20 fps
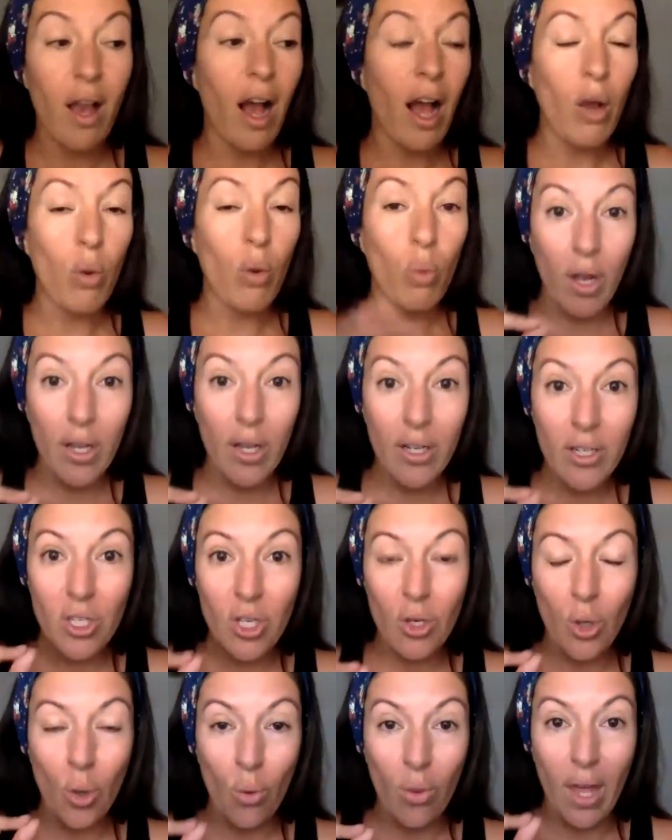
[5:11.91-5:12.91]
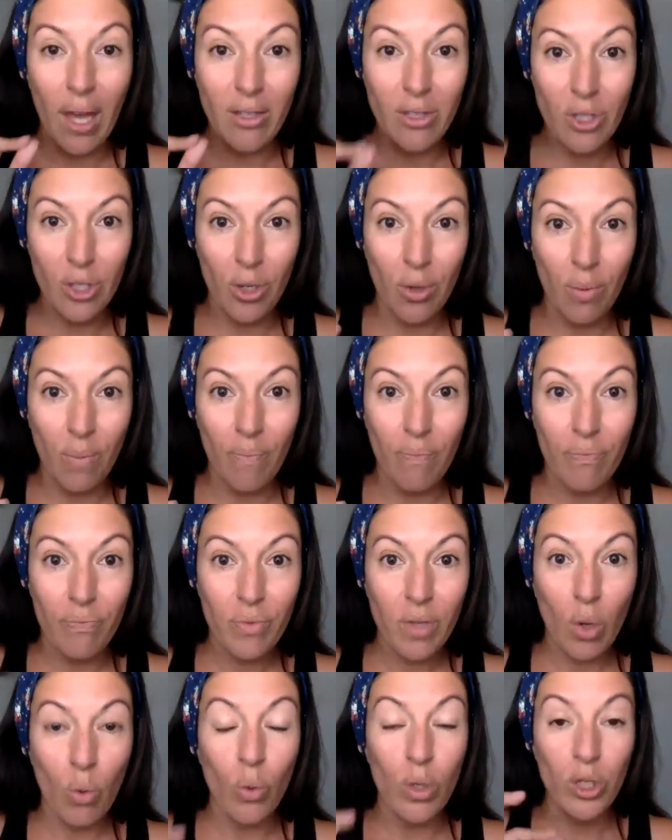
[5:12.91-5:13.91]
I want you to know that too.
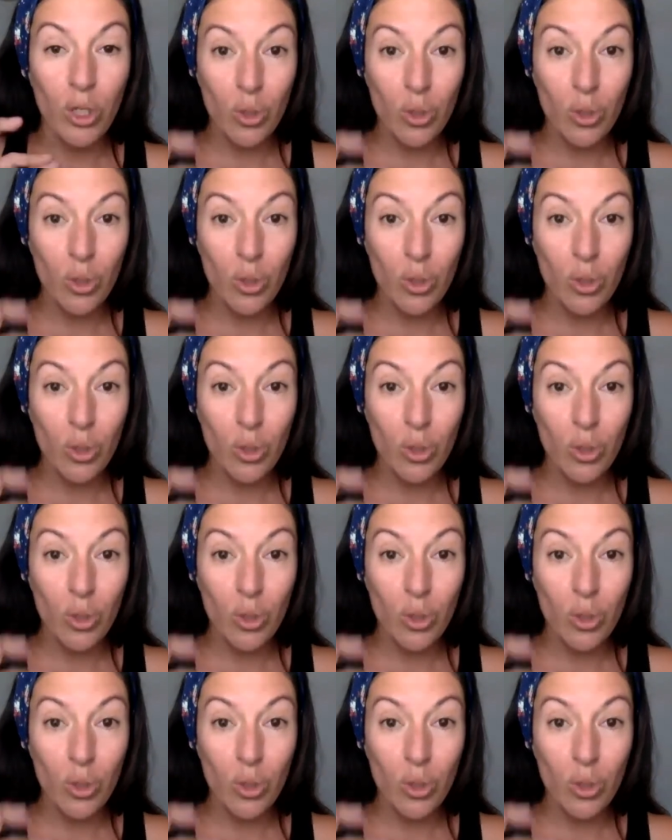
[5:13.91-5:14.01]
When